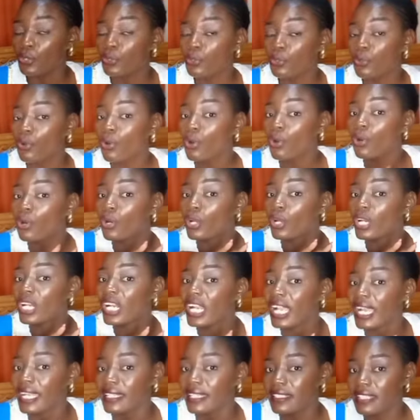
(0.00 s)
You
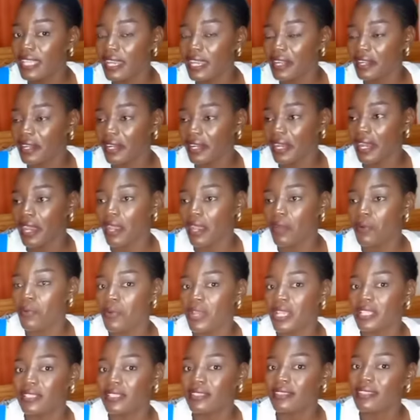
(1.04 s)
all Qatar
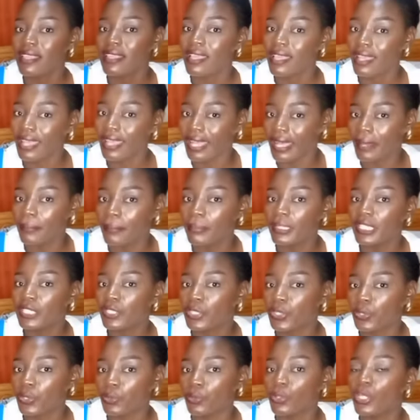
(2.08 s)
Airways cabin
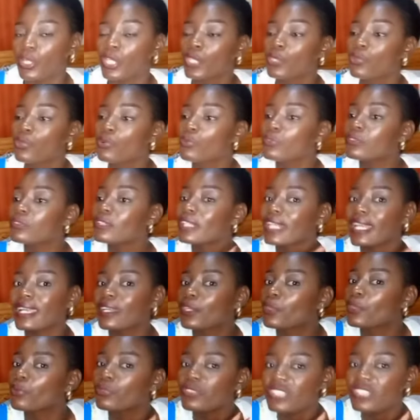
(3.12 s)
crew. You,
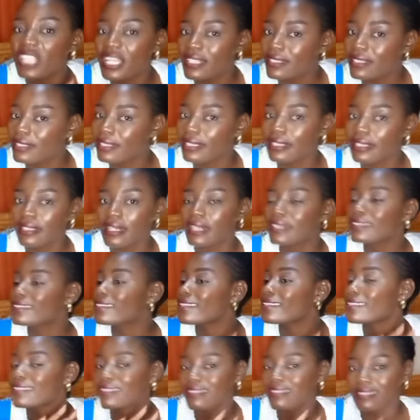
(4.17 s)
like, you just literally
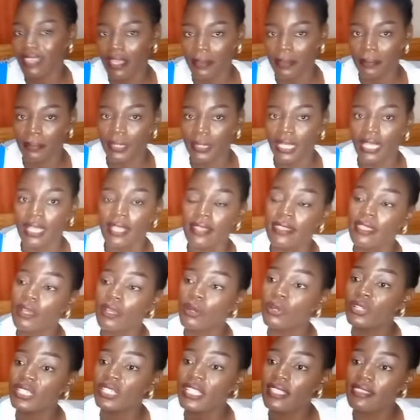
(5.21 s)
the same. The
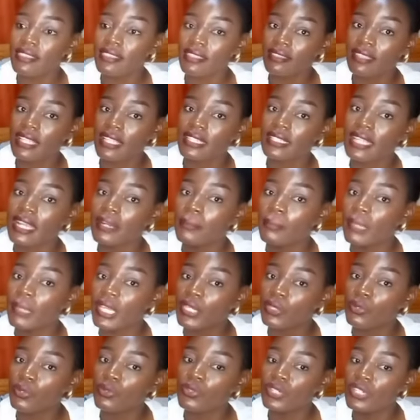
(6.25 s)
only thing that can
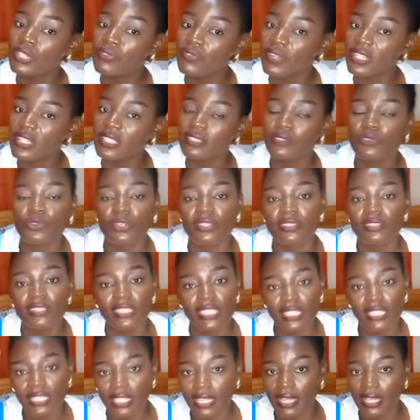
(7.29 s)
make you different is your
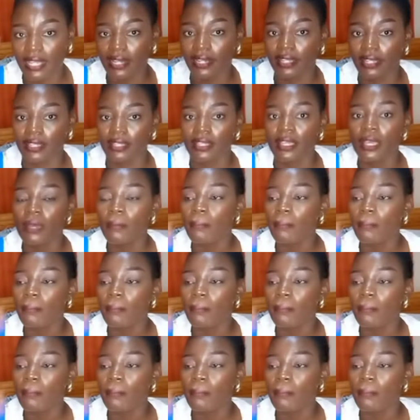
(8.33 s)
skin color.